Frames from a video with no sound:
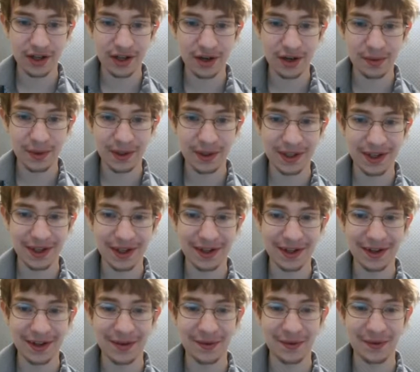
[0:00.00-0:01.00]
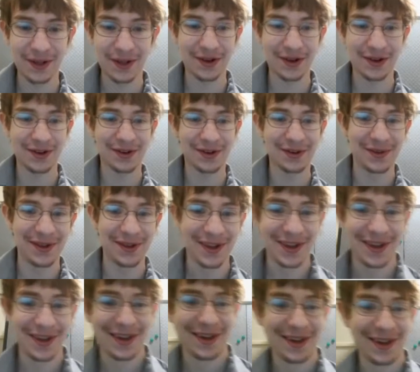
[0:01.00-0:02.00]
got 100% and didn't even read the article.
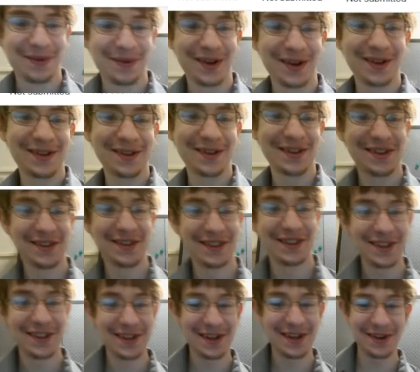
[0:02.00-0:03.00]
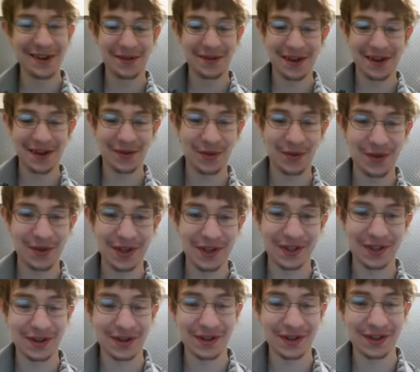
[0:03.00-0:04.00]
But you'll see here we have three
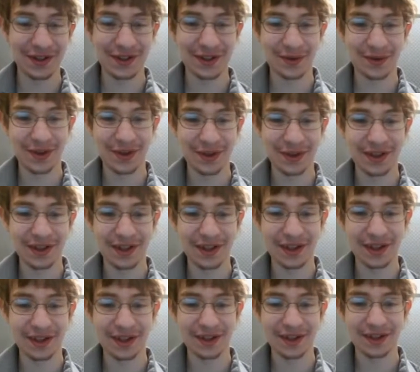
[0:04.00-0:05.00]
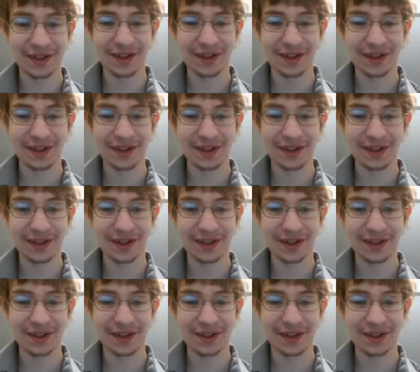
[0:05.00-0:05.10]
students who took the